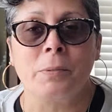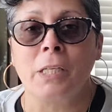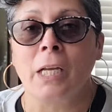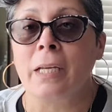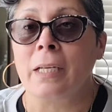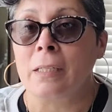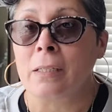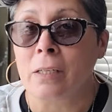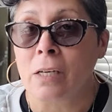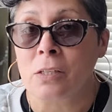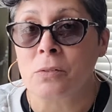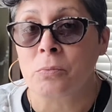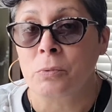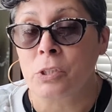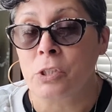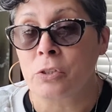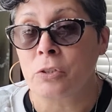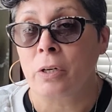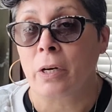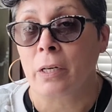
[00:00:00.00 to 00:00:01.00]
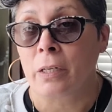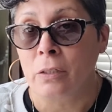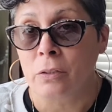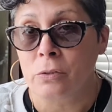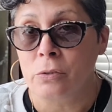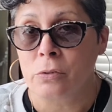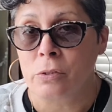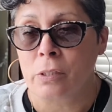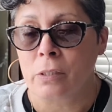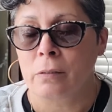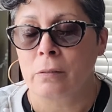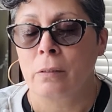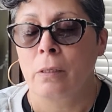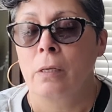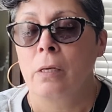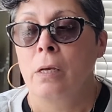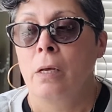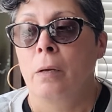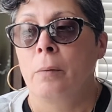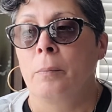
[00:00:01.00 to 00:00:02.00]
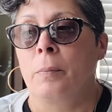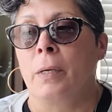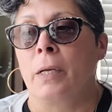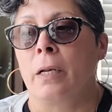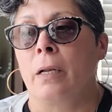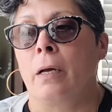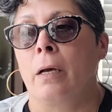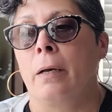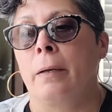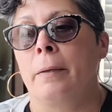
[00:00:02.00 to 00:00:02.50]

like it does when you try to lose it, but